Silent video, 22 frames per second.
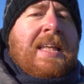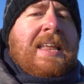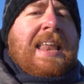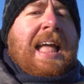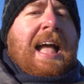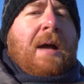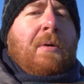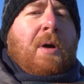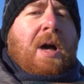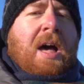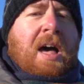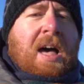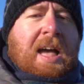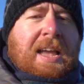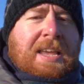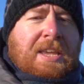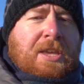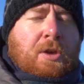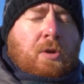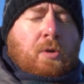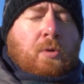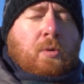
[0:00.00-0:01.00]
Now, I
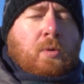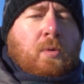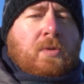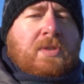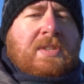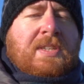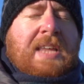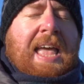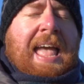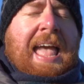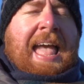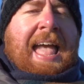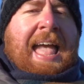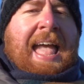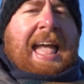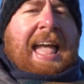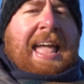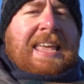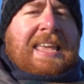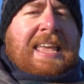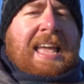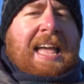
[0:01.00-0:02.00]
use
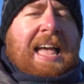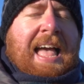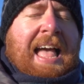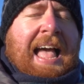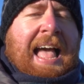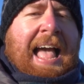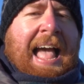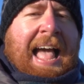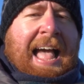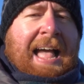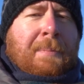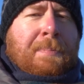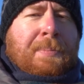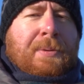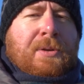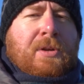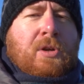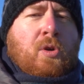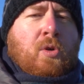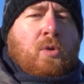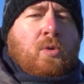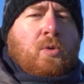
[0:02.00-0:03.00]
an
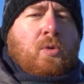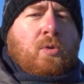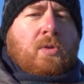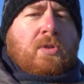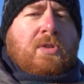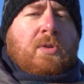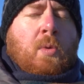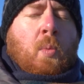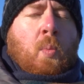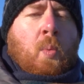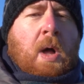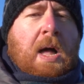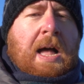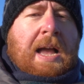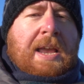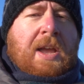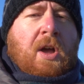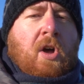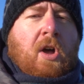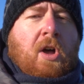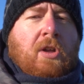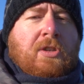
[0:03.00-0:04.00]
app called
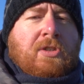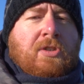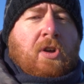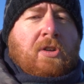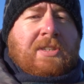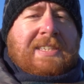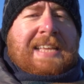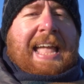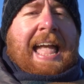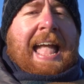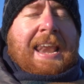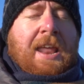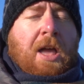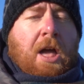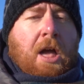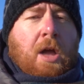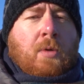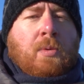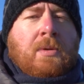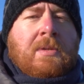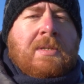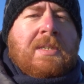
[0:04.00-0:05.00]

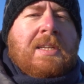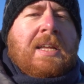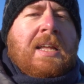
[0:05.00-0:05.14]
yr.no.